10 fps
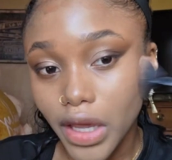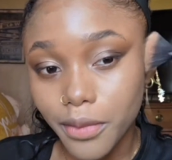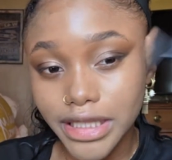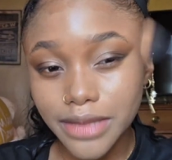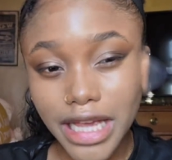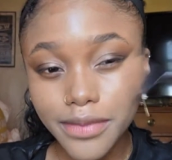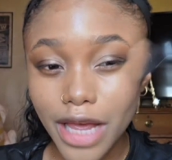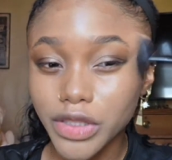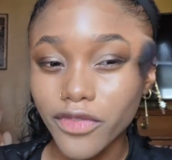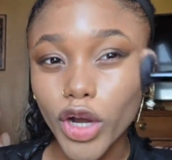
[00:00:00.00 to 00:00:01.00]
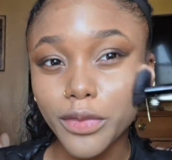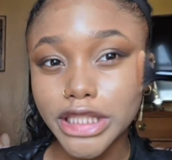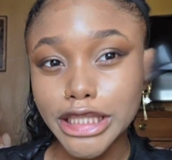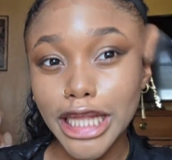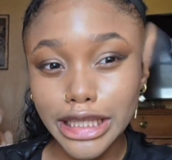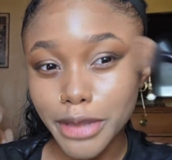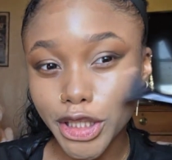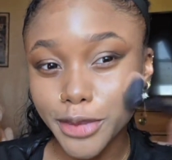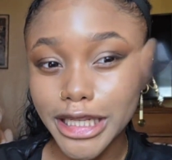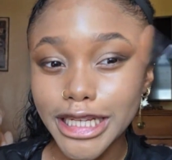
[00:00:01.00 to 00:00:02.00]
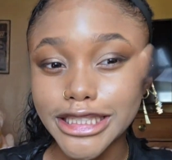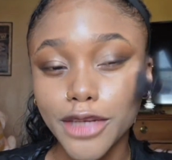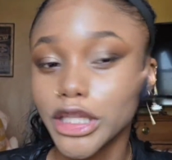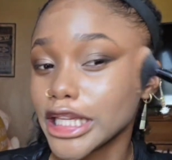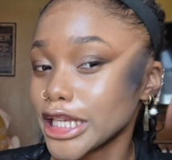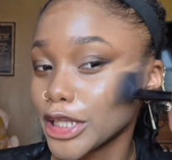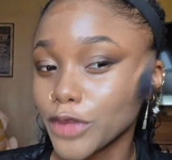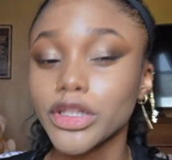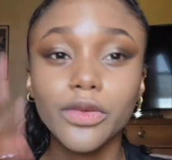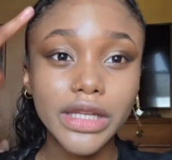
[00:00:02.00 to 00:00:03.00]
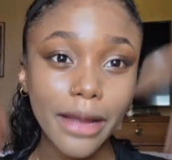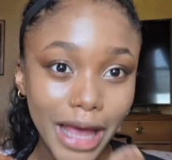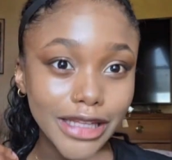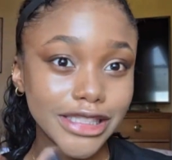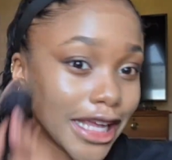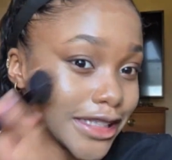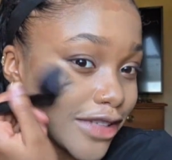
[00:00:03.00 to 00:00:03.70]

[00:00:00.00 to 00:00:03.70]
But sometimes I wish my forehead was like slightly bigger because it really would like balance things